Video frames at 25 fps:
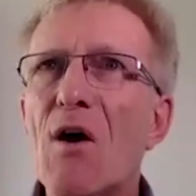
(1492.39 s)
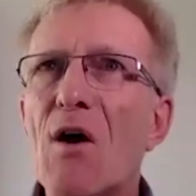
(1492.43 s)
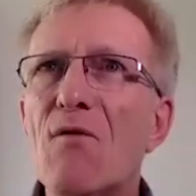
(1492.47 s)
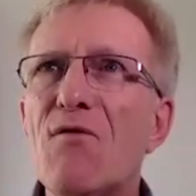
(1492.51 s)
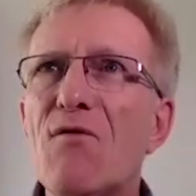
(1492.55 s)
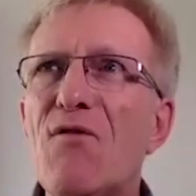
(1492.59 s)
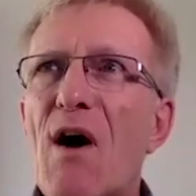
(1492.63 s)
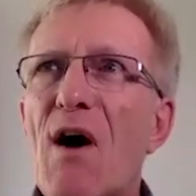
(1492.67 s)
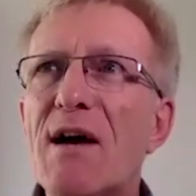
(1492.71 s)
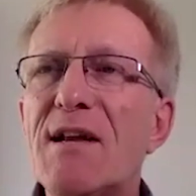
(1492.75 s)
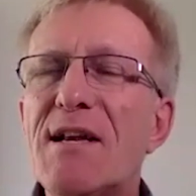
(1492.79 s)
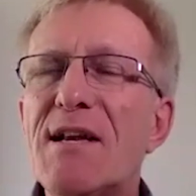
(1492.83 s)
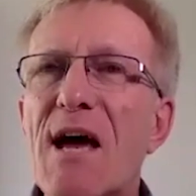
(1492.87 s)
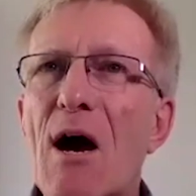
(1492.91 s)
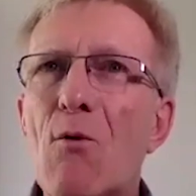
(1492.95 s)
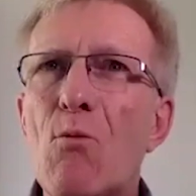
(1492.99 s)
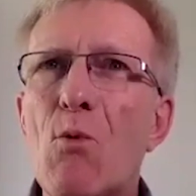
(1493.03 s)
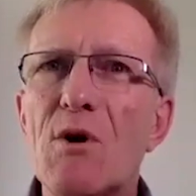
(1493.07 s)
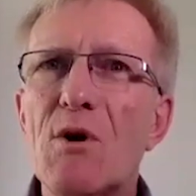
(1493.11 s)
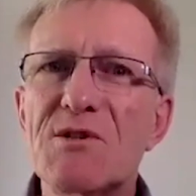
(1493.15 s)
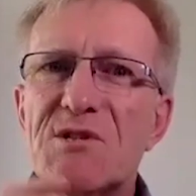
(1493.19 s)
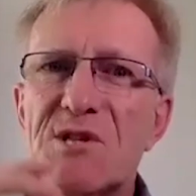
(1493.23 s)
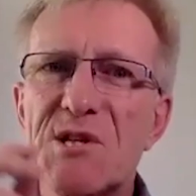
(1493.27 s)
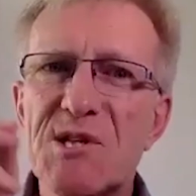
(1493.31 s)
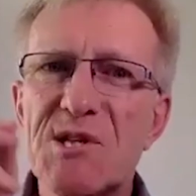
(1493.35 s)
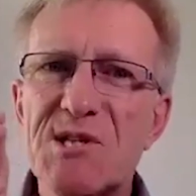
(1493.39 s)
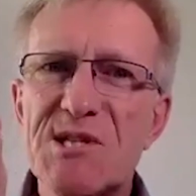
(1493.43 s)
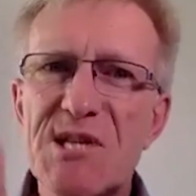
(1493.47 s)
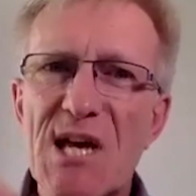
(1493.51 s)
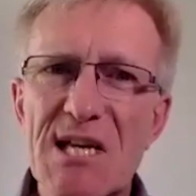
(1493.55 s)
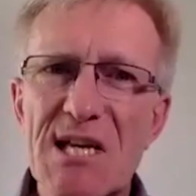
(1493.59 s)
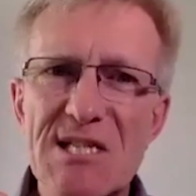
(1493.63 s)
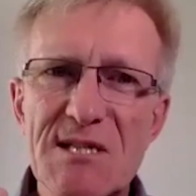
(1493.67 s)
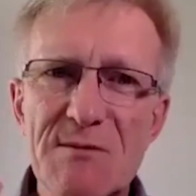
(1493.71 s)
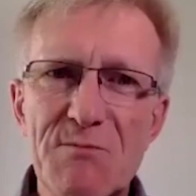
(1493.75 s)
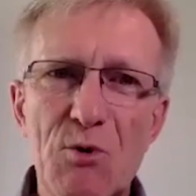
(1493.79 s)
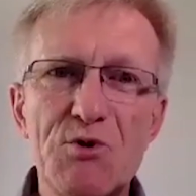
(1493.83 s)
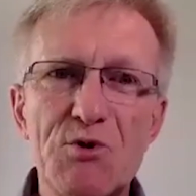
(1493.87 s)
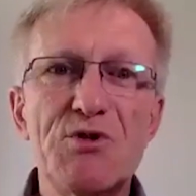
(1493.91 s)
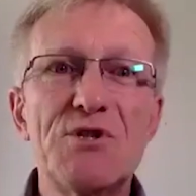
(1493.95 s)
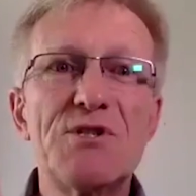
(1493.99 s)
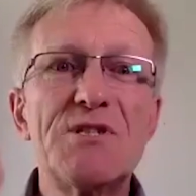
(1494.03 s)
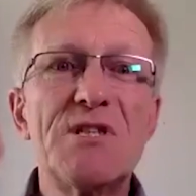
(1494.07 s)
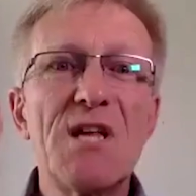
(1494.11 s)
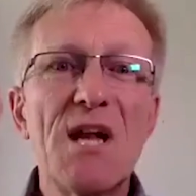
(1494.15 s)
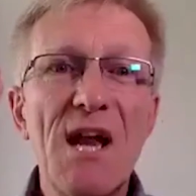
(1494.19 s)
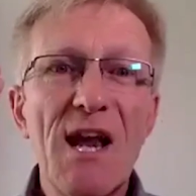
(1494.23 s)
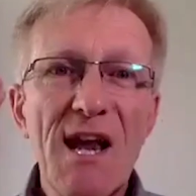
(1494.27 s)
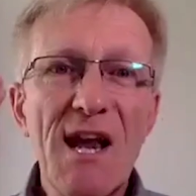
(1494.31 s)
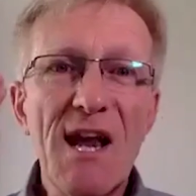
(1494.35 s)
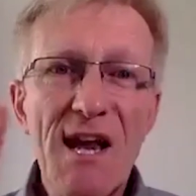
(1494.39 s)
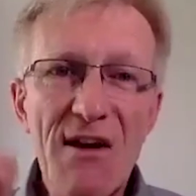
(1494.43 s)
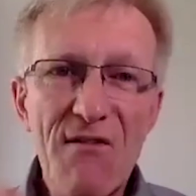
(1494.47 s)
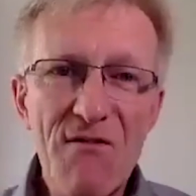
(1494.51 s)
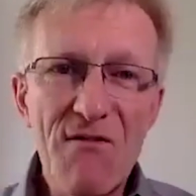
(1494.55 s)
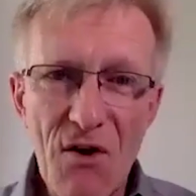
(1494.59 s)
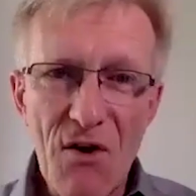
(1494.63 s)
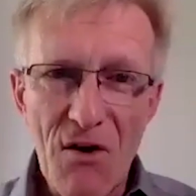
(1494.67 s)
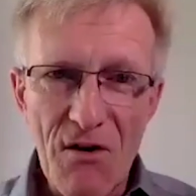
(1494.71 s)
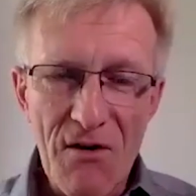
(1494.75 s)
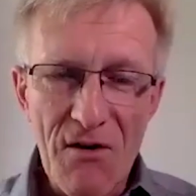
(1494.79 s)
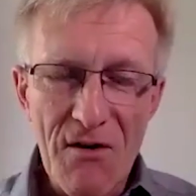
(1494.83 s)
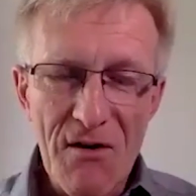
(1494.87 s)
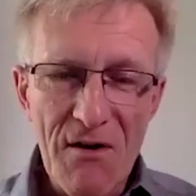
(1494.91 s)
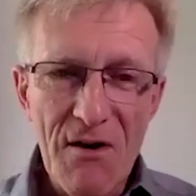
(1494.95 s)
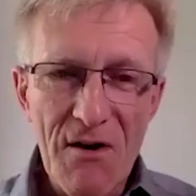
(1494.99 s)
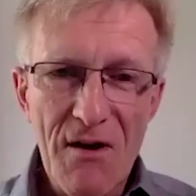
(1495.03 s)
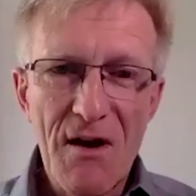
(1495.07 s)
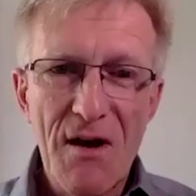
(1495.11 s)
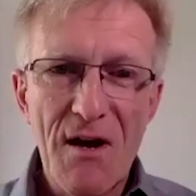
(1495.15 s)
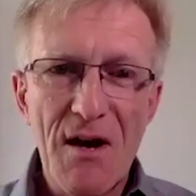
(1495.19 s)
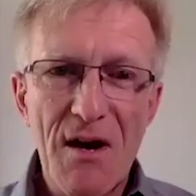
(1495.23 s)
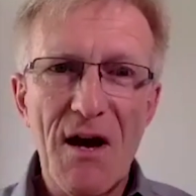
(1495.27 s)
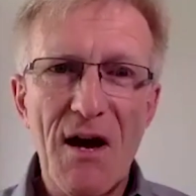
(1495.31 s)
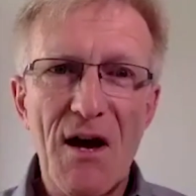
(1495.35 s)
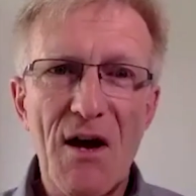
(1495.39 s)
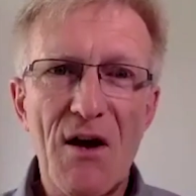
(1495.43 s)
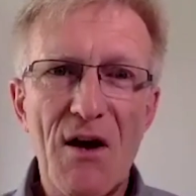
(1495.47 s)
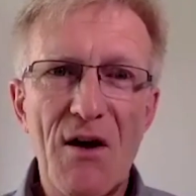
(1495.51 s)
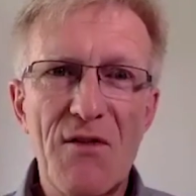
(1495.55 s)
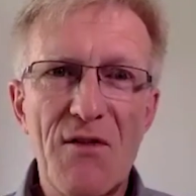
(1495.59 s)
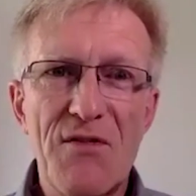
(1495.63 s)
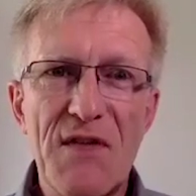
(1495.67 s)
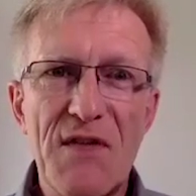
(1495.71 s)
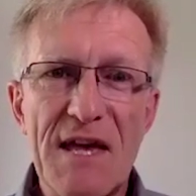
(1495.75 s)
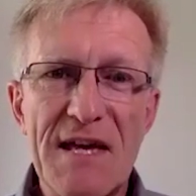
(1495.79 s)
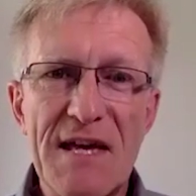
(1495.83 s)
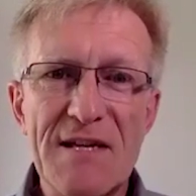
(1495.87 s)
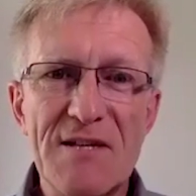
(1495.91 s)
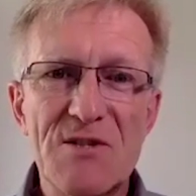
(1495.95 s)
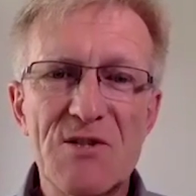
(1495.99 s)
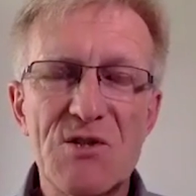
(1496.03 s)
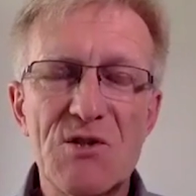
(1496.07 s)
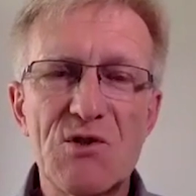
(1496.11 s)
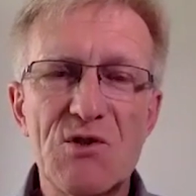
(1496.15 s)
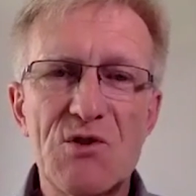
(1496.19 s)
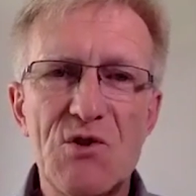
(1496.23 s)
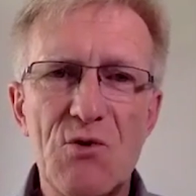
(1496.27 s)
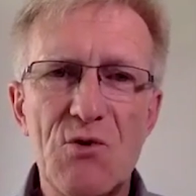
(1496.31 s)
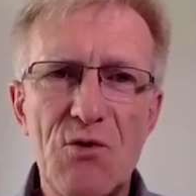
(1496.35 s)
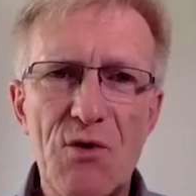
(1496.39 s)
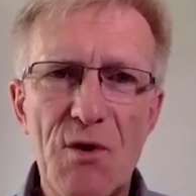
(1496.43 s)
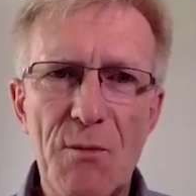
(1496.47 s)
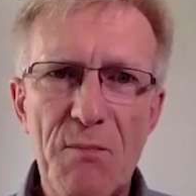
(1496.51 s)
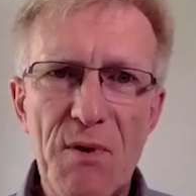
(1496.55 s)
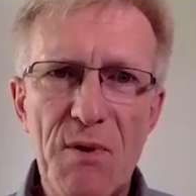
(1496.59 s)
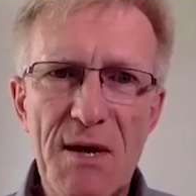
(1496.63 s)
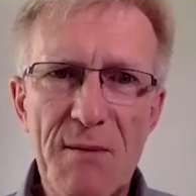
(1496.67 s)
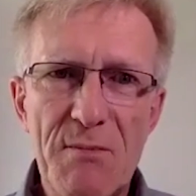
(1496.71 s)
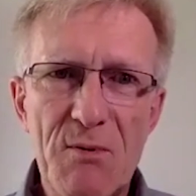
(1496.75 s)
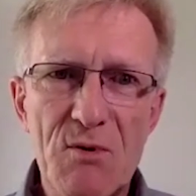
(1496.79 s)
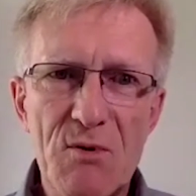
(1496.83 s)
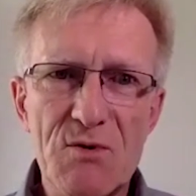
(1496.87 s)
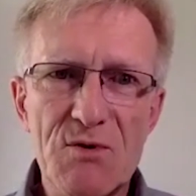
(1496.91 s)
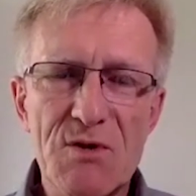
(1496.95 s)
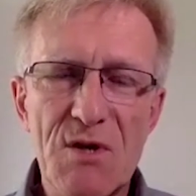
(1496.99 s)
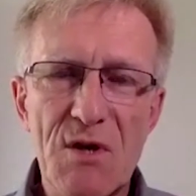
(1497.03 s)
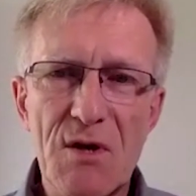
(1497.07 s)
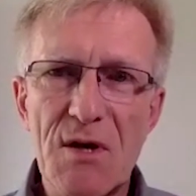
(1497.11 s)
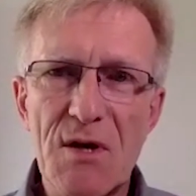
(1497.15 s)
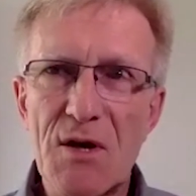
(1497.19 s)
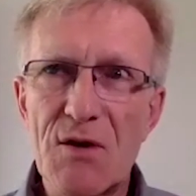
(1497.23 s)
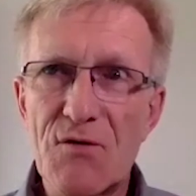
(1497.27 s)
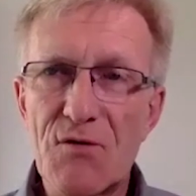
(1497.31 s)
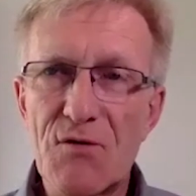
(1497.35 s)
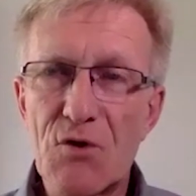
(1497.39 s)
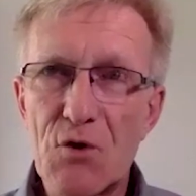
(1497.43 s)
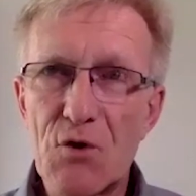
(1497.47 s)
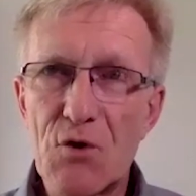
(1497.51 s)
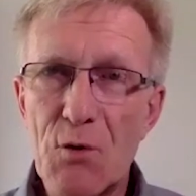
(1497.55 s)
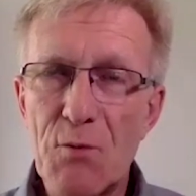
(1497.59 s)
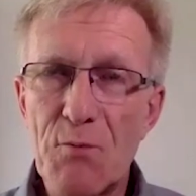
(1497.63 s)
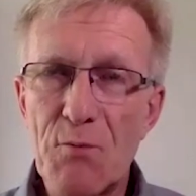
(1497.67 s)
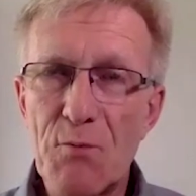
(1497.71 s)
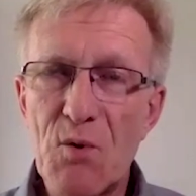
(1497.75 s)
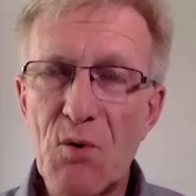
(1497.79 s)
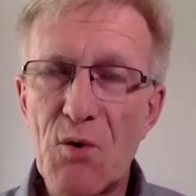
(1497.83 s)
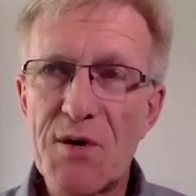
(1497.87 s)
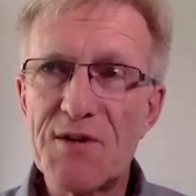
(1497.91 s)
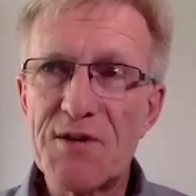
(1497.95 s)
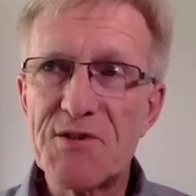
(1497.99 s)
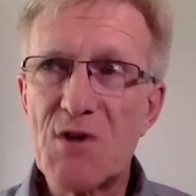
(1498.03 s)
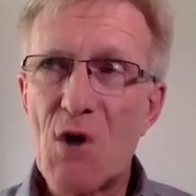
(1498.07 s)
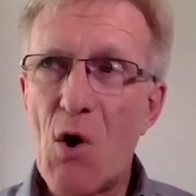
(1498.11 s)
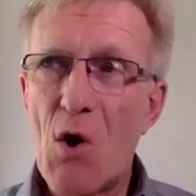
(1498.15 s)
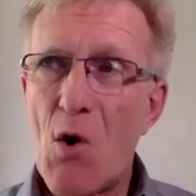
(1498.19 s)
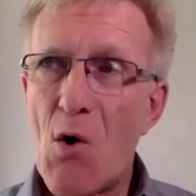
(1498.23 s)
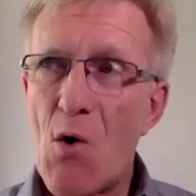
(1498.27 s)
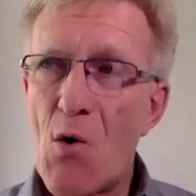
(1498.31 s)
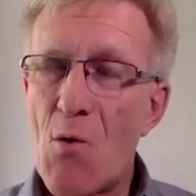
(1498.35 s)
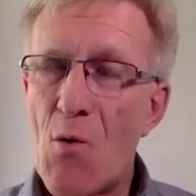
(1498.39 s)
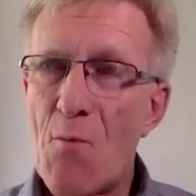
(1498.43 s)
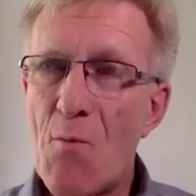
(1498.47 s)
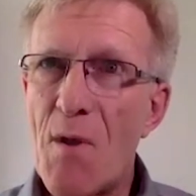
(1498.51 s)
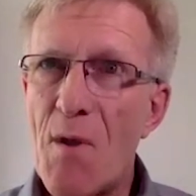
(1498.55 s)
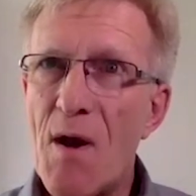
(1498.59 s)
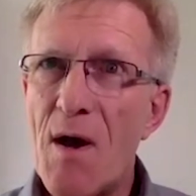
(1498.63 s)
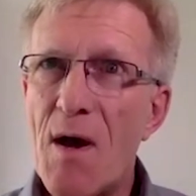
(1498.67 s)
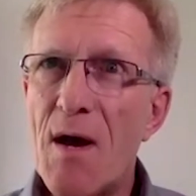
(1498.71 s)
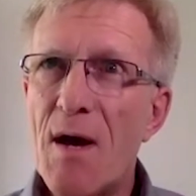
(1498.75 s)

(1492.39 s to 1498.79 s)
find out what's accessible to deliver things to the people's, for your employees' home.